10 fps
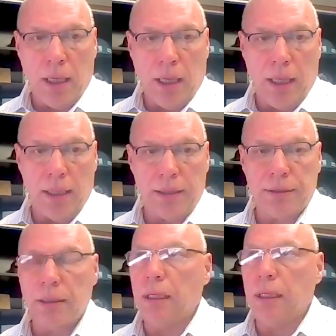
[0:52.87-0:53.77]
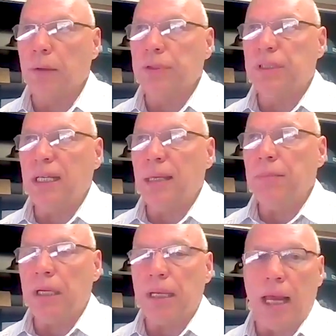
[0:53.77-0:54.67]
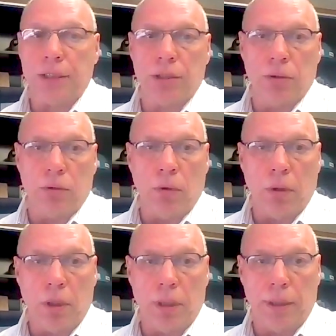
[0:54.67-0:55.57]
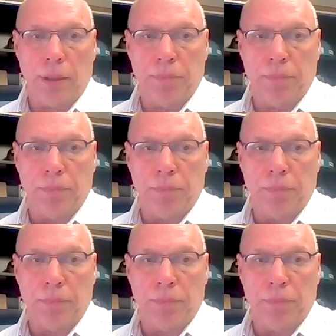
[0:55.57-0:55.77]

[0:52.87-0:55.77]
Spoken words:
and it was deemed a national